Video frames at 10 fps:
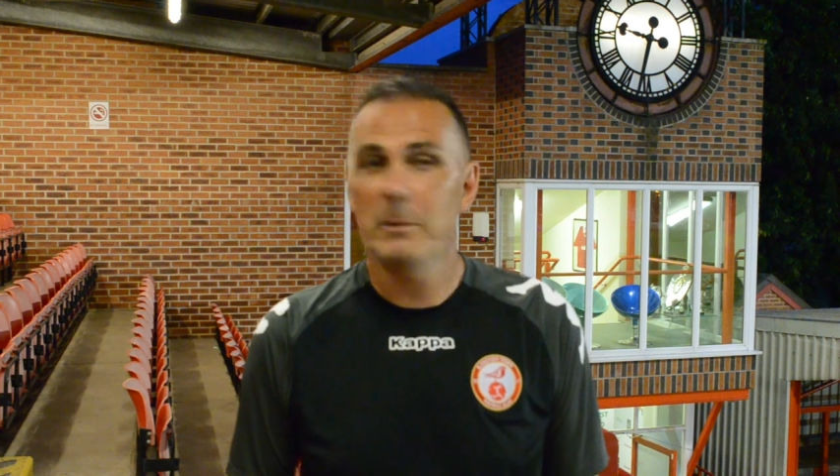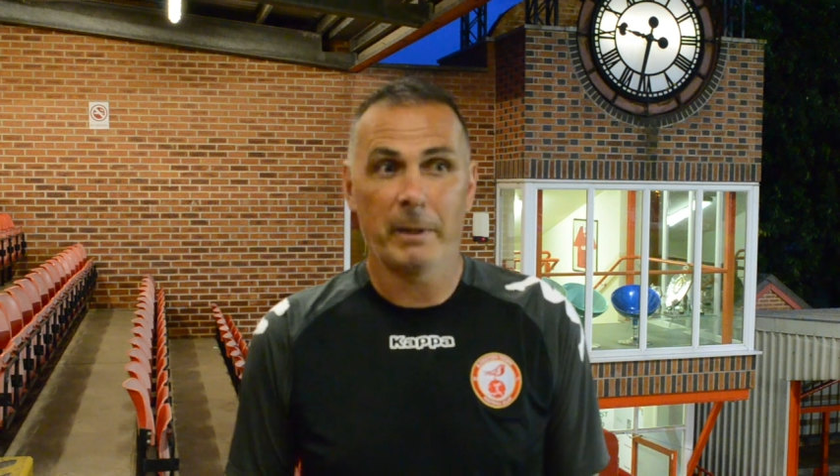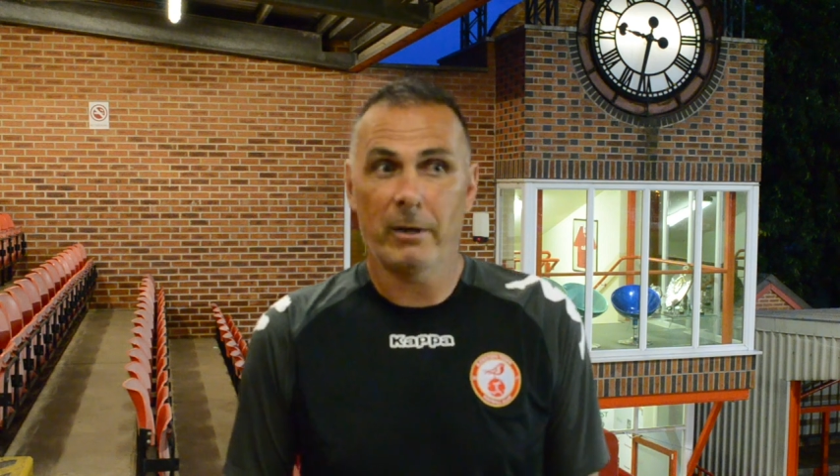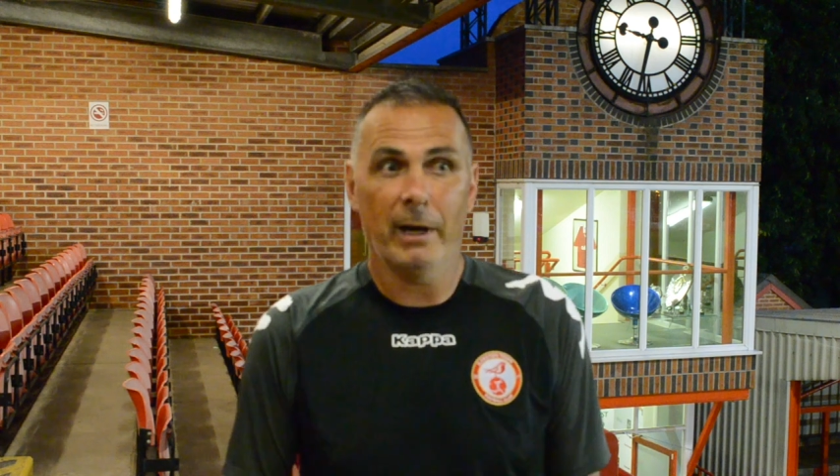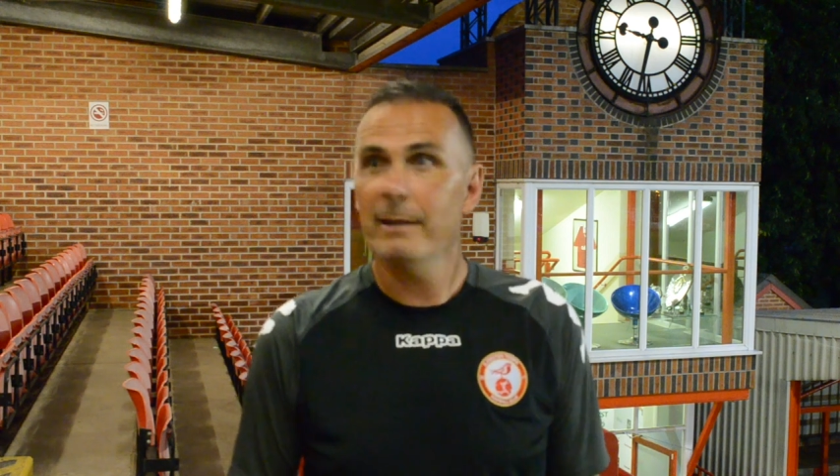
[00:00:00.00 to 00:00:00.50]
It's
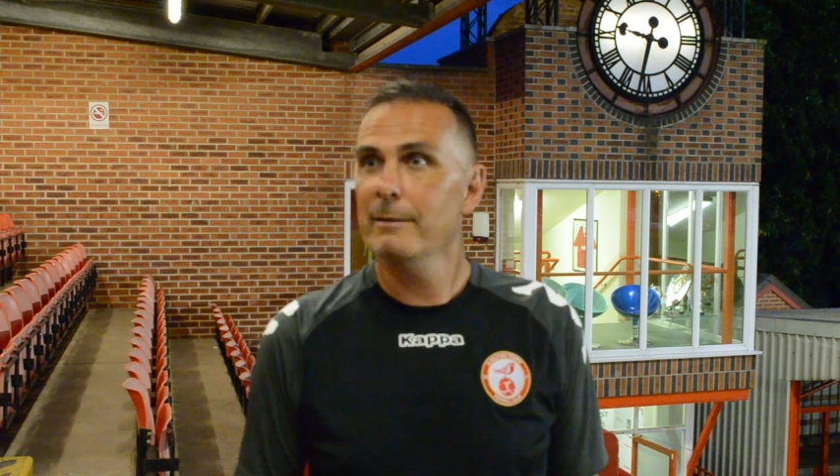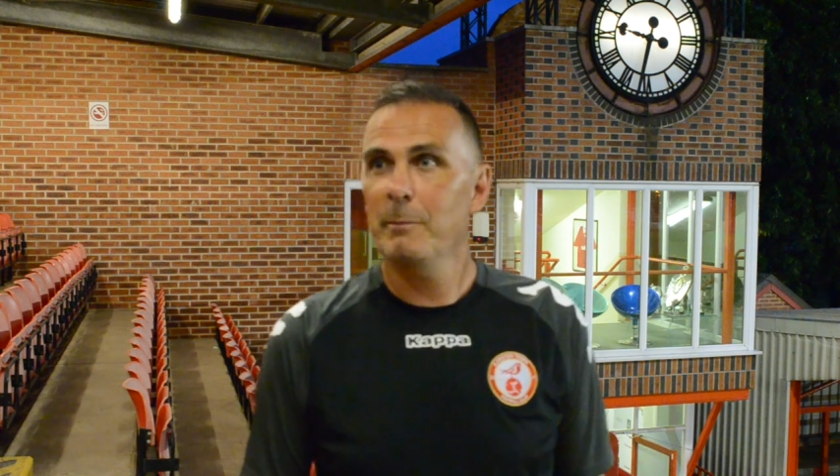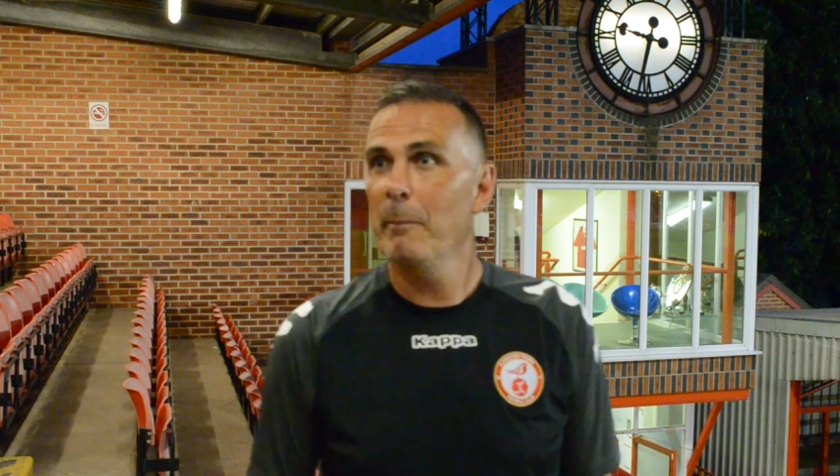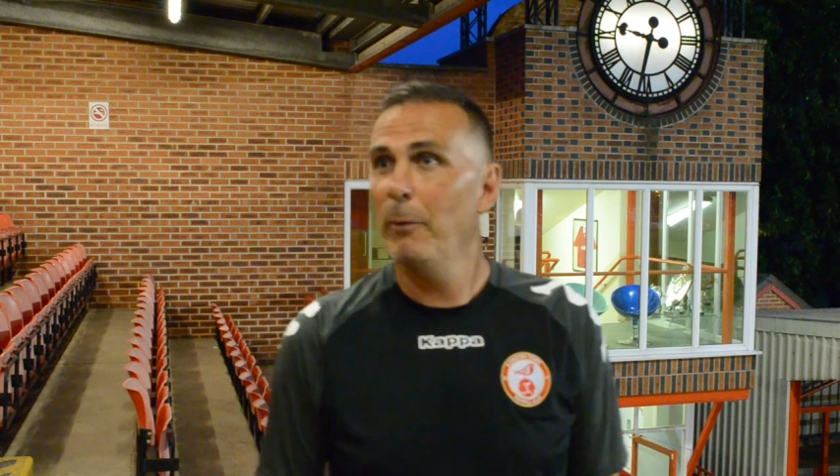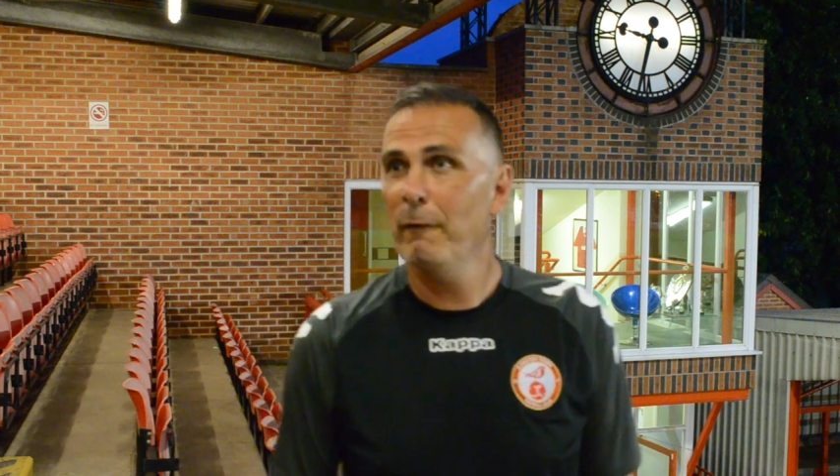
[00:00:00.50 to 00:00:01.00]
been great. It's
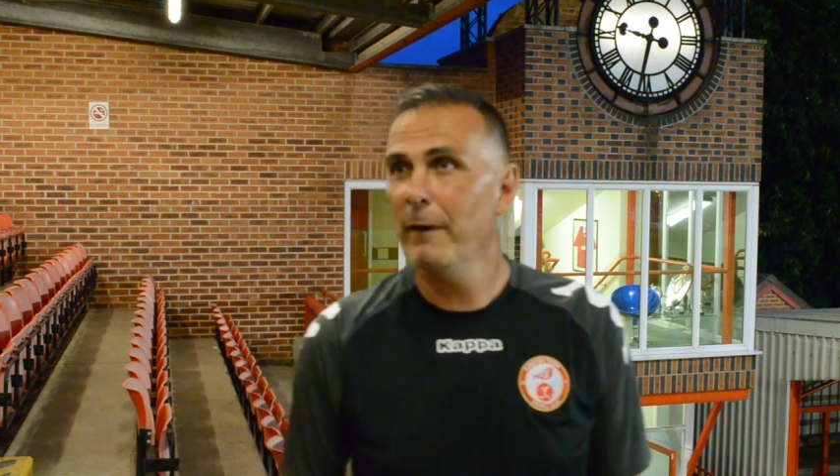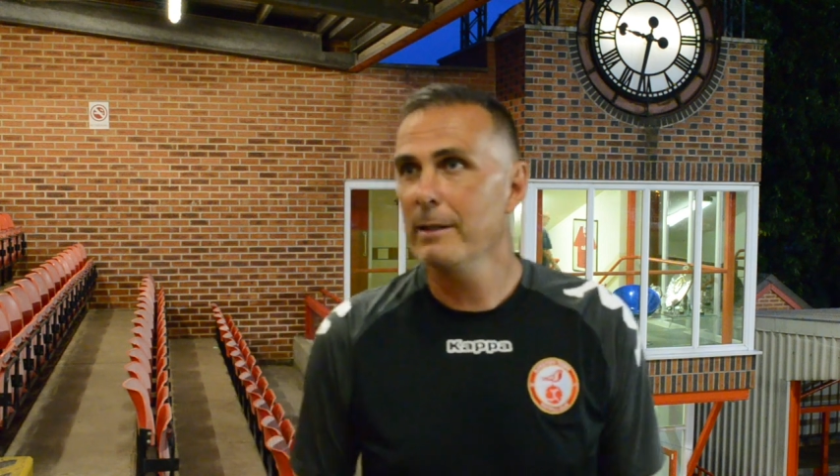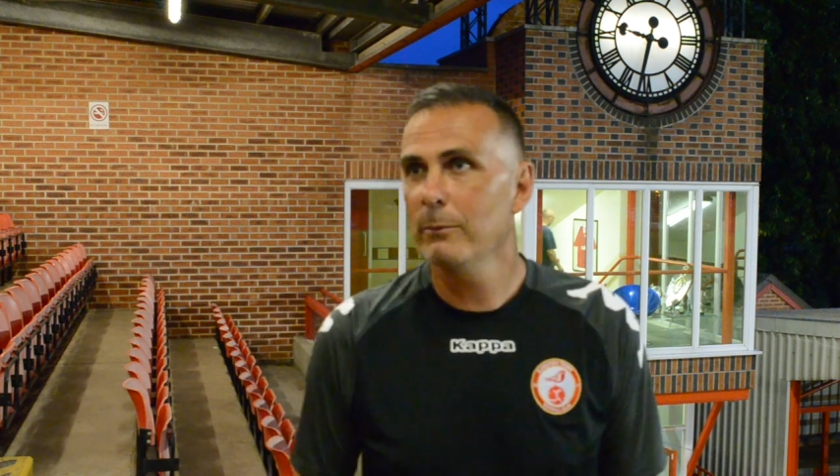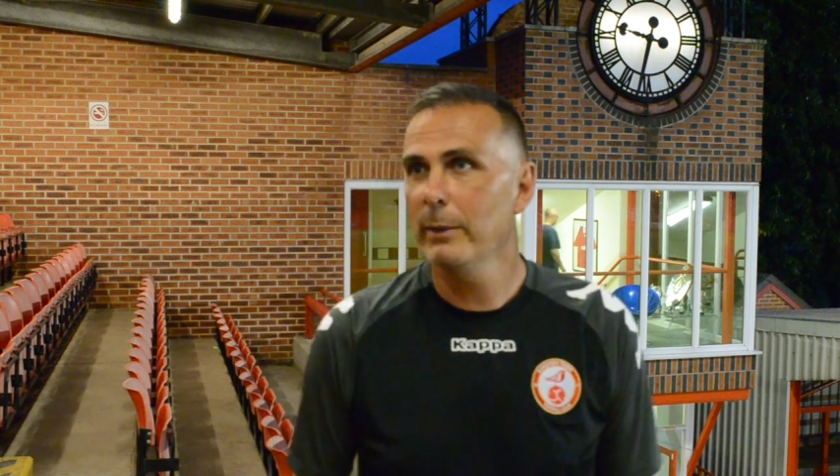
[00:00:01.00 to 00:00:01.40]
been perfect.